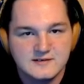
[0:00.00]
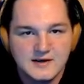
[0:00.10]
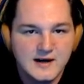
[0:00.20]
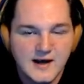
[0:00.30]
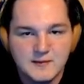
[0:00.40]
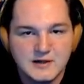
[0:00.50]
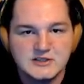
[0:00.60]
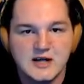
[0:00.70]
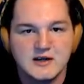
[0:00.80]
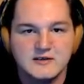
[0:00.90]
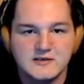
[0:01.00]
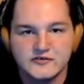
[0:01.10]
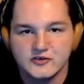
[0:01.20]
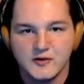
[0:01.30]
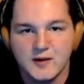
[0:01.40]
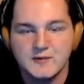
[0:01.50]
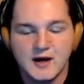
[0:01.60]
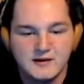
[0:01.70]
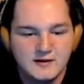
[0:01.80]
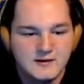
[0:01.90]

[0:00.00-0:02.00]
kind of how my channel is, you know, I'm not